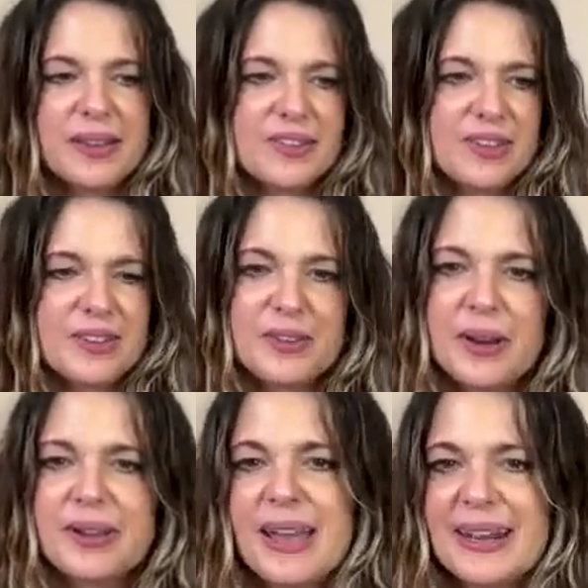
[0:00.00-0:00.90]
it's just so
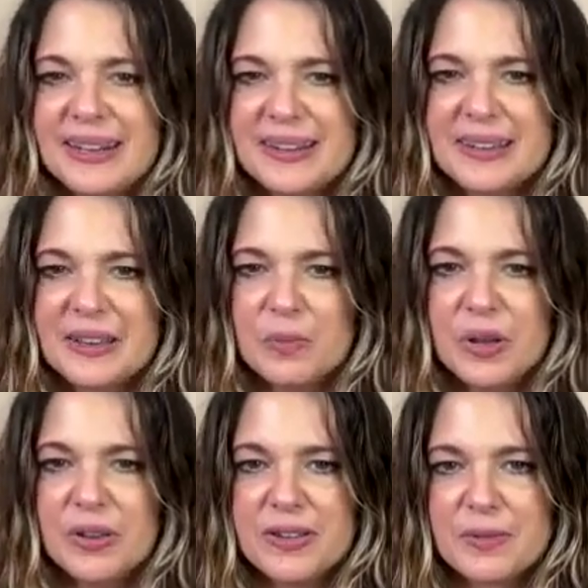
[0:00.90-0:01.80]
exciting to see the
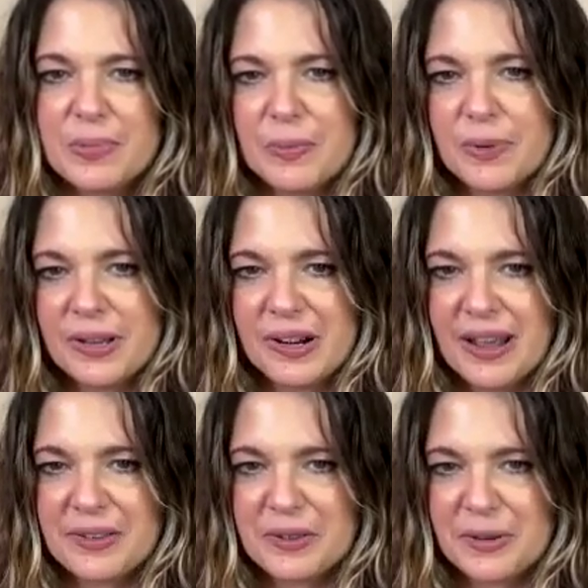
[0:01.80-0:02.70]
millions of people that are
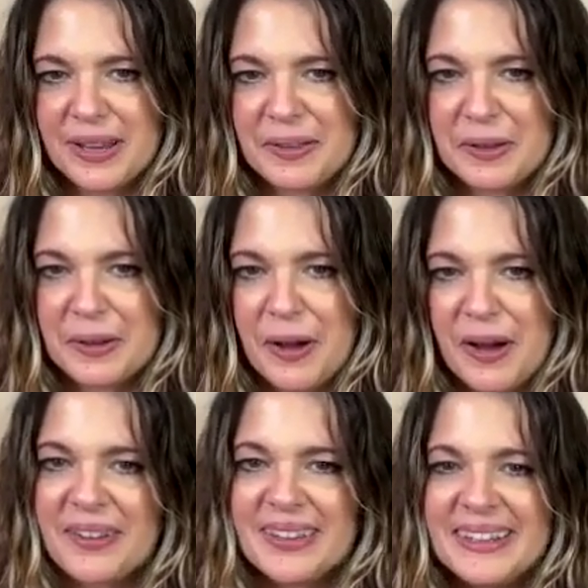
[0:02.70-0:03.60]
answering the
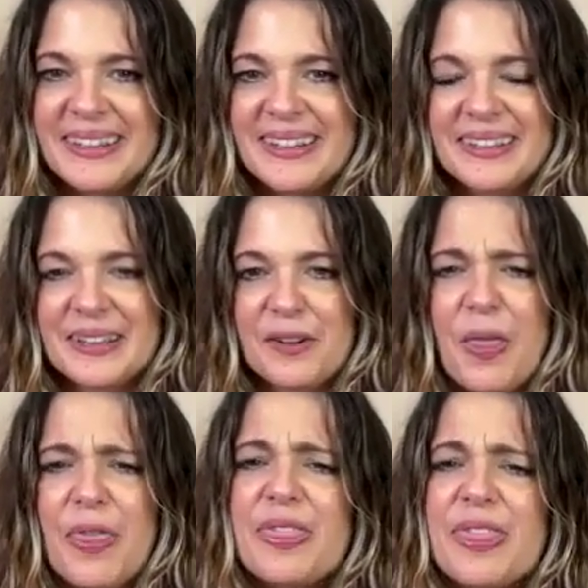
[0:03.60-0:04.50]
call.
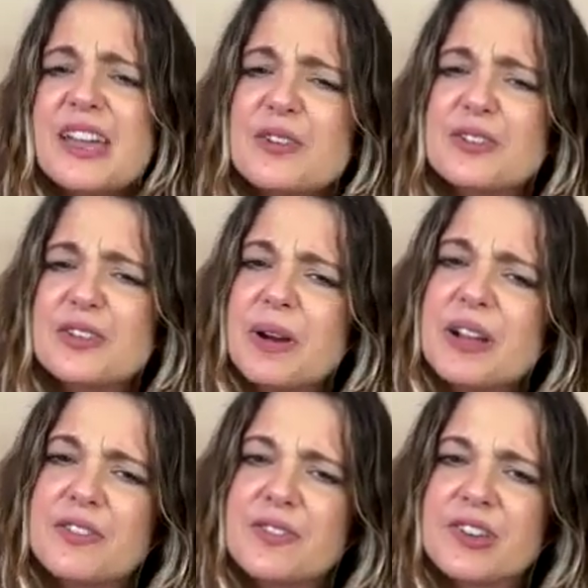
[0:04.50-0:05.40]
So Thank you so
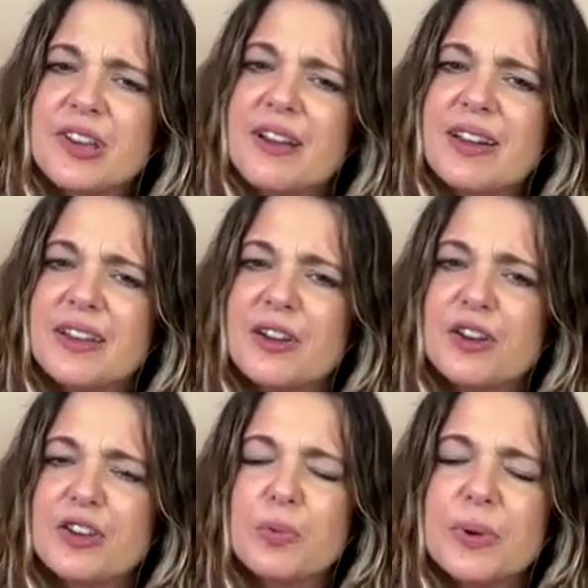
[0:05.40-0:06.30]
much for sharing
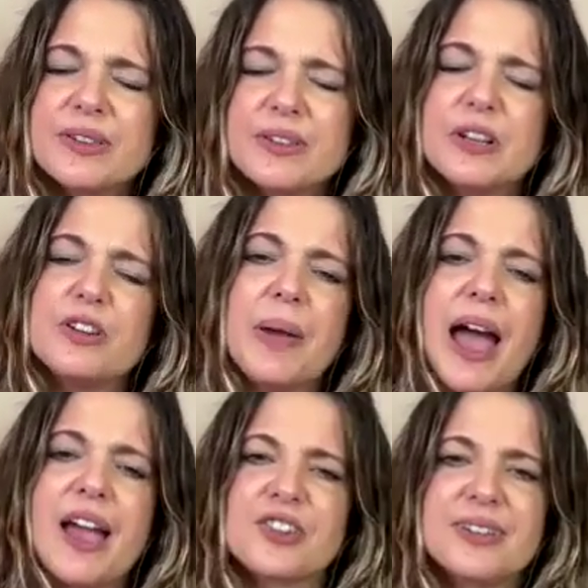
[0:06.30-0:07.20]
your wisdom and your
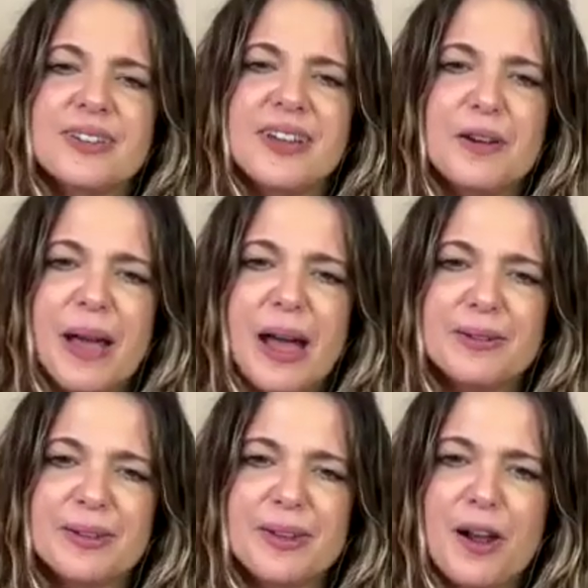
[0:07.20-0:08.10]
passion
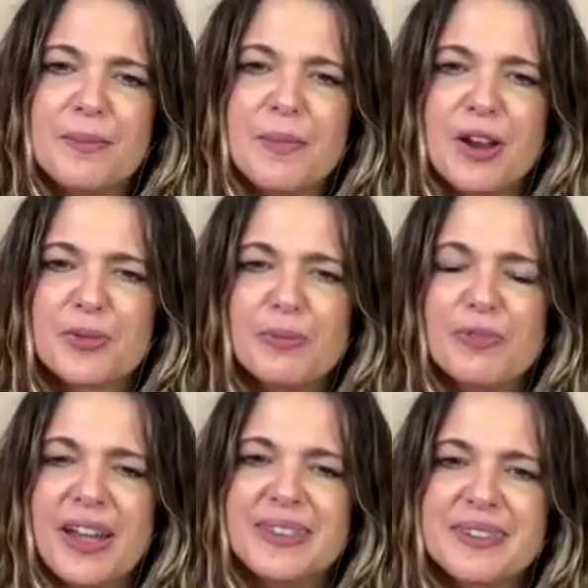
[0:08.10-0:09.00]
about our mushroom
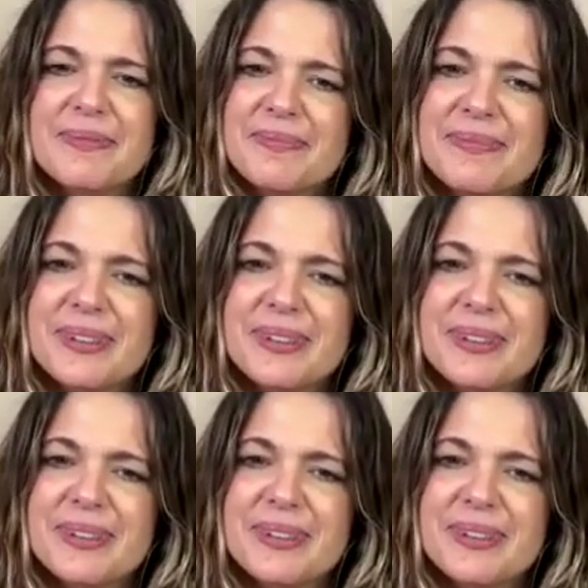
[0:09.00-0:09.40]
friends.